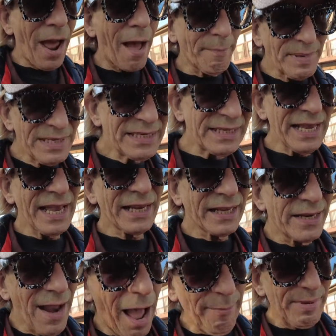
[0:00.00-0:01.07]
not be sick,
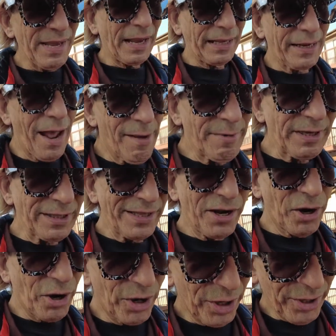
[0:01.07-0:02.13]
not be economically
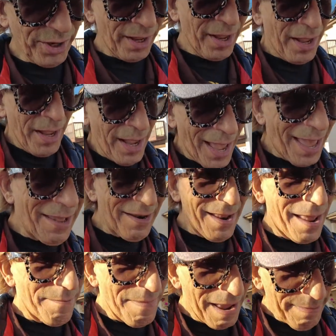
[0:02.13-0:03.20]
hurt, and
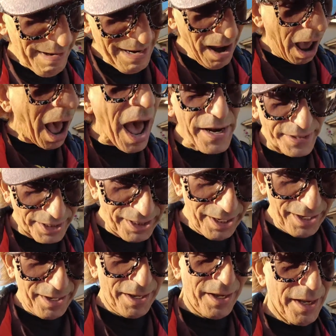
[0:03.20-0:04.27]
and maybe not
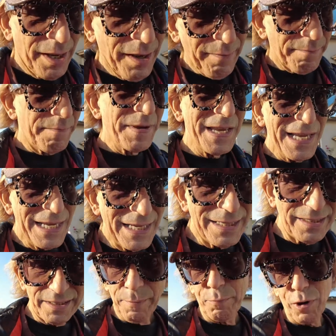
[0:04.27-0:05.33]

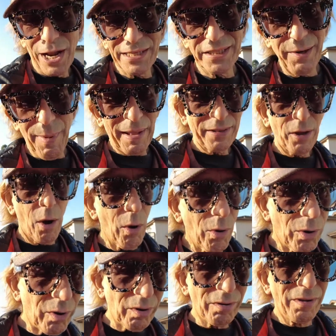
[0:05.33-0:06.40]
be depressed about the
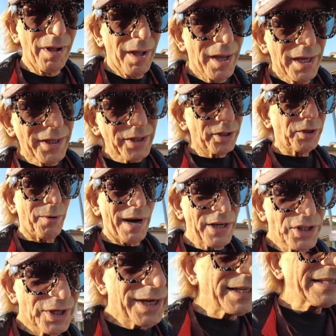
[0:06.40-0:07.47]
whole
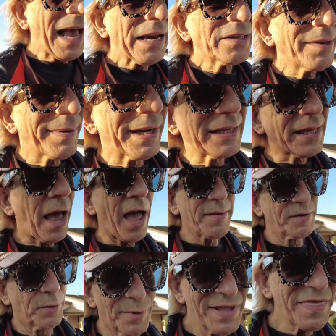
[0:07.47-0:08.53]
situation, it's actually been a
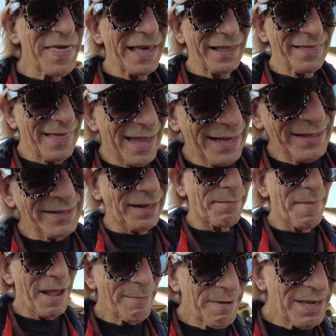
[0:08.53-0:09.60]
time to rethink things and
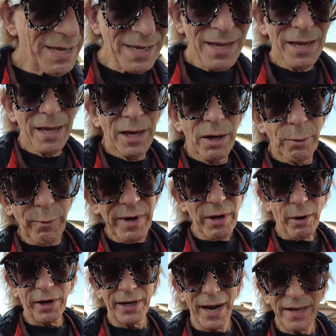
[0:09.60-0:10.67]
maybe
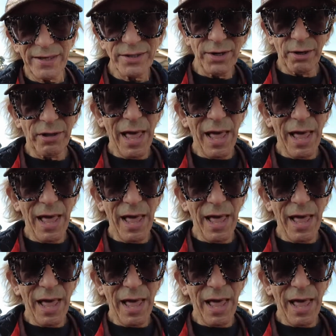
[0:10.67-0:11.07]
reorganize their